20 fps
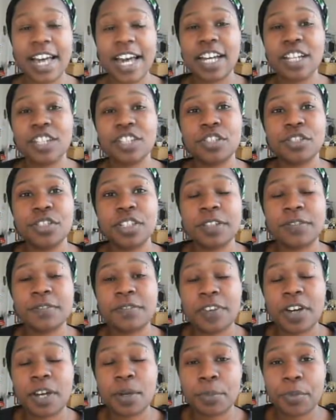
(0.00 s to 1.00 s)
and you can
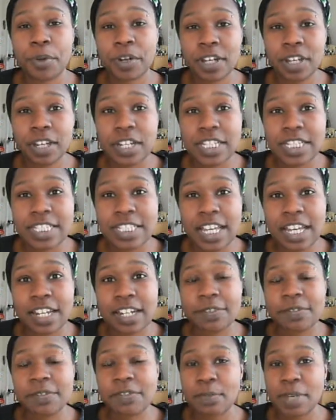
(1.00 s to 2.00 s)
find products and
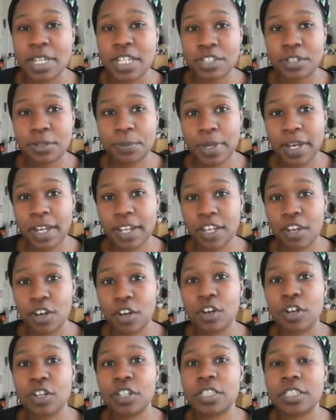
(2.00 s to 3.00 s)
information about it
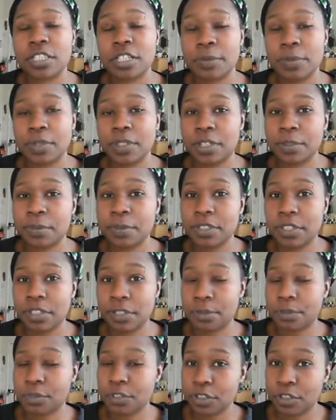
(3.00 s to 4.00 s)
on
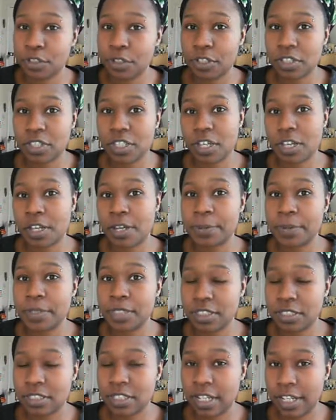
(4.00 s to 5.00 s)

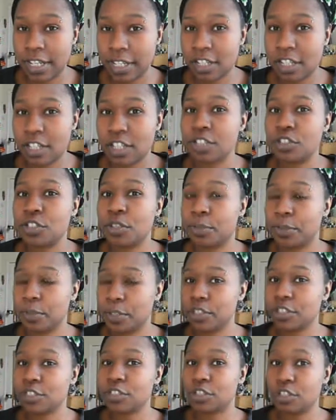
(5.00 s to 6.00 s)

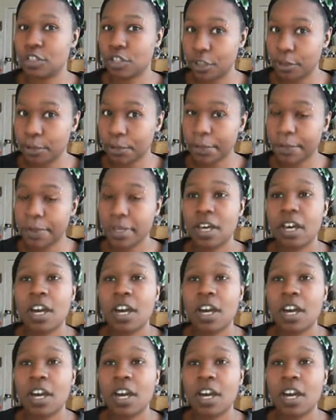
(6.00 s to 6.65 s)
www.theurbantiger.blog.com.